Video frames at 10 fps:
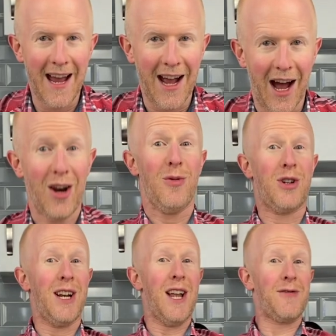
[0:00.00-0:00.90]
Hello,
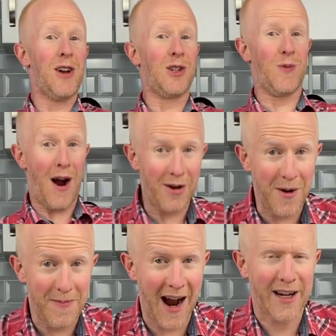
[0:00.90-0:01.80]
gin lovers, welcome
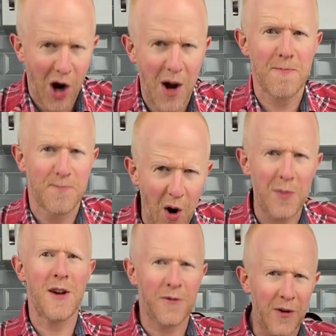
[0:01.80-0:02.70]
back. I'm
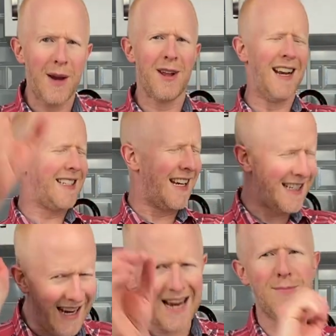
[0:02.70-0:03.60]
Bobby Freeman, and
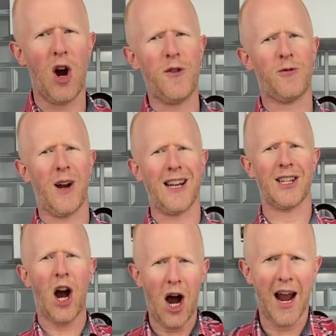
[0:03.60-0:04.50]
today, my friends,
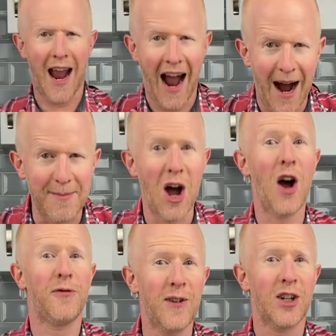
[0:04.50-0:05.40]
I am
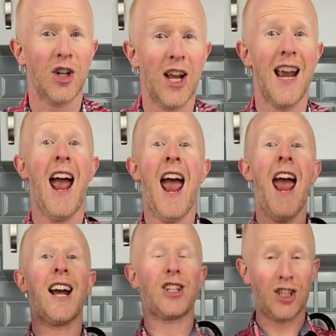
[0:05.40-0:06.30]
officially
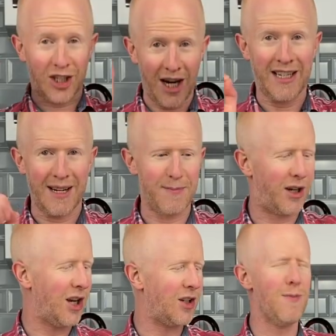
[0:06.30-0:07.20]
excited
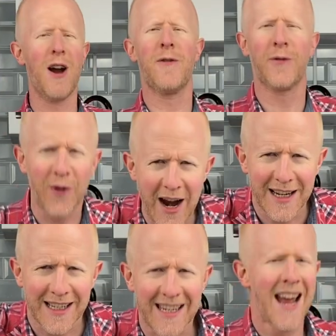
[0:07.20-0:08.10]
because my
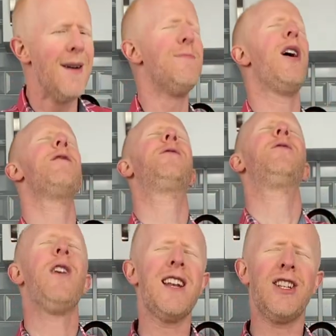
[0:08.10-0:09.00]
friends, my
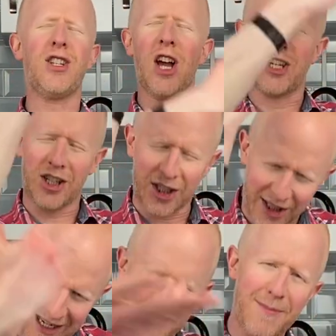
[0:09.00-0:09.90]
friends,
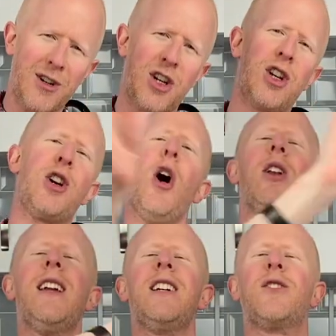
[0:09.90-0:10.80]
esteemed
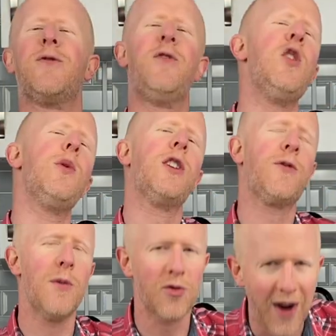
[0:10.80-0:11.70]
colleagues, viewers
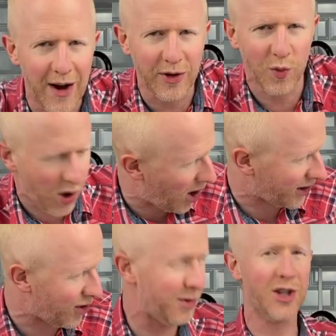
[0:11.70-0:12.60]
from around the world,
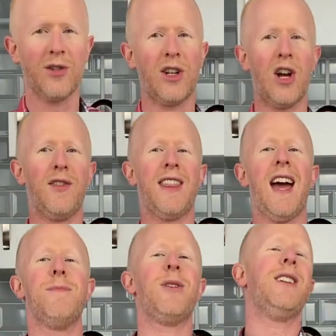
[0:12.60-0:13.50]
I almost knocked it over
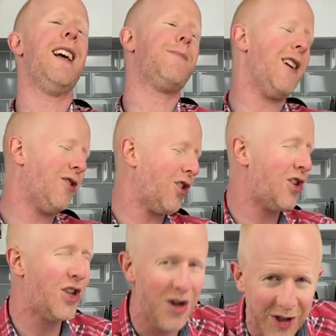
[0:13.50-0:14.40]
then, but let me
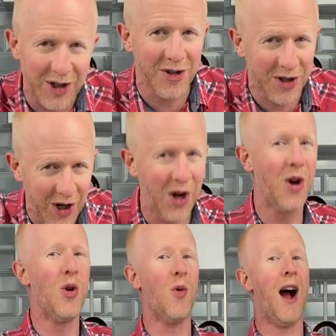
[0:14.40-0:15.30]
introduce you
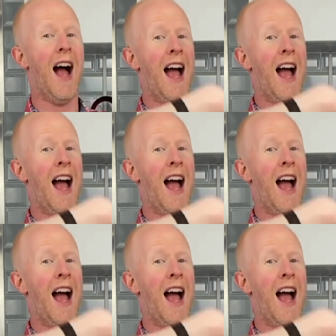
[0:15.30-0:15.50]
to